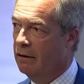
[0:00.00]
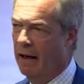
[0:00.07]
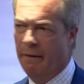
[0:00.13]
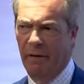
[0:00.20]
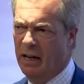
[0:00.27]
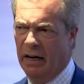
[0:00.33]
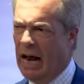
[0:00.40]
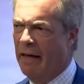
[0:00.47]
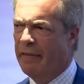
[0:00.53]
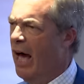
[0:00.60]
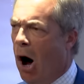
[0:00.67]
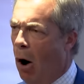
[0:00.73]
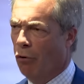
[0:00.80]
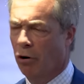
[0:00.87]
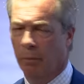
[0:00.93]
And, and, and
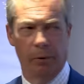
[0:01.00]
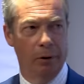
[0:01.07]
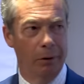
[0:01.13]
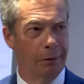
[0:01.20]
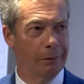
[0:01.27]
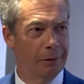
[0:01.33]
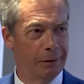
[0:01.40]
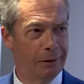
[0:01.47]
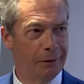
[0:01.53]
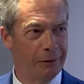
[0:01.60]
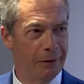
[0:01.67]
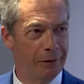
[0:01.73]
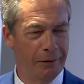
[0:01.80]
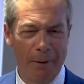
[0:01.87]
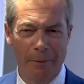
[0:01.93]
they're horrible.
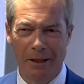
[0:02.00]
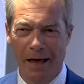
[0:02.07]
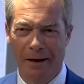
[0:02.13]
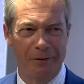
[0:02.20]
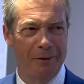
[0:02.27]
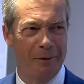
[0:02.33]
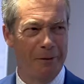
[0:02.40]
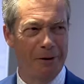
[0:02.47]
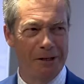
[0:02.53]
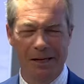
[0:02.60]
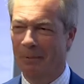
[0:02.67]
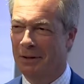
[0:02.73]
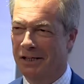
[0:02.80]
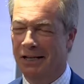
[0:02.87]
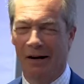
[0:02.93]
I mean, uh,
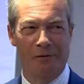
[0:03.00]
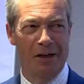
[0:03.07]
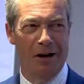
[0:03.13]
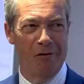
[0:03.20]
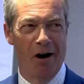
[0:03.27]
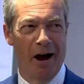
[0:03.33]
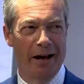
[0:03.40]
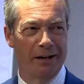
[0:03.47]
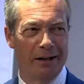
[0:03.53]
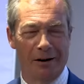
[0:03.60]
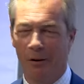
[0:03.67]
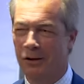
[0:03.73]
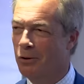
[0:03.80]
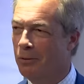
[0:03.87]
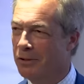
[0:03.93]
some of the stuff they write, you
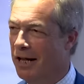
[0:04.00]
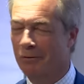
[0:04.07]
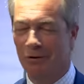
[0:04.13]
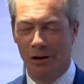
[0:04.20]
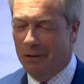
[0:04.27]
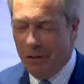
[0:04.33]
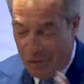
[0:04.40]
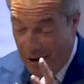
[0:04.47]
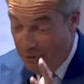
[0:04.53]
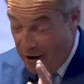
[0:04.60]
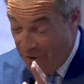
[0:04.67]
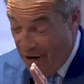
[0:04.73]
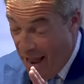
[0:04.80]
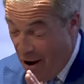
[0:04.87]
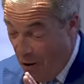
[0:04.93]
know, is almost, you, if,
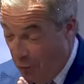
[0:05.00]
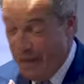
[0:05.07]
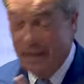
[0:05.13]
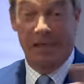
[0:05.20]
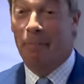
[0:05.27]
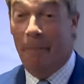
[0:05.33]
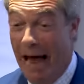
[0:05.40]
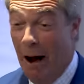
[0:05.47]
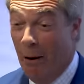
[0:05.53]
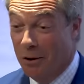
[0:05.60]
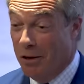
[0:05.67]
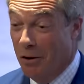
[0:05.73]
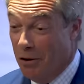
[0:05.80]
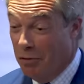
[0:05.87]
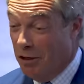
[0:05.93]
if, when it's
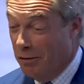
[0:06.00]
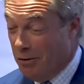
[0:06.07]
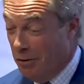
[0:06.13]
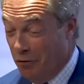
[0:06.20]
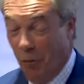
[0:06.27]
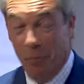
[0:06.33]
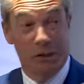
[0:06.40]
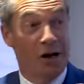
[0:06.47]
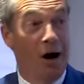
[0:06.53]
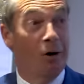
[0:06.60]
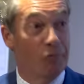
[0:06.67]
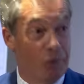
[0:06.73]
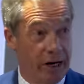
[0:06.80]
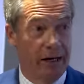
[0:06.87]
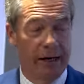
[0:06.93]
about you, you, you sort of almost
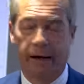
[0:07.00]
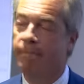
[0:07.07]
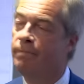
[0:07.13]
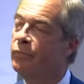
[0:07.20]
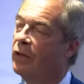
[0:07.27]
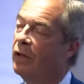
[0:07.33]
can't read it.